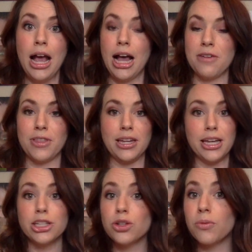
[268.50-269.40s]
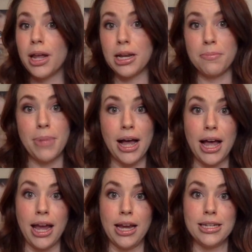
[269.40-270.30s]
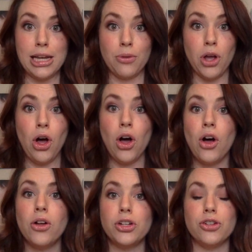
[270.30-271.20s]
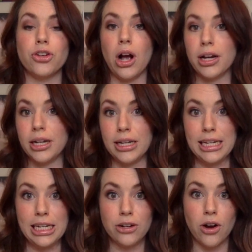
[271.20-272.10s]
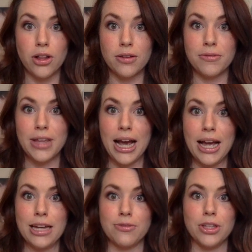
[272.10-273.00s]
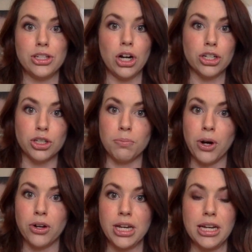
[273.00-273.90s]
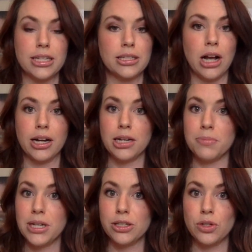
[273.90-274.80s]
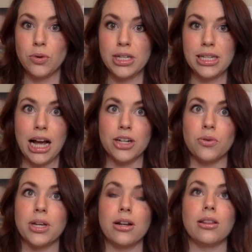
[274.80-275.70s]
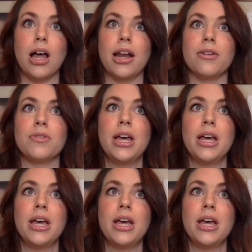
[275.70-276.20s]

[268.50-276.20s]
If the kids are running by down the hall, you're not going to hear all of that. If the dogs are barking, it's not going to be as noisy. I don't get a lot of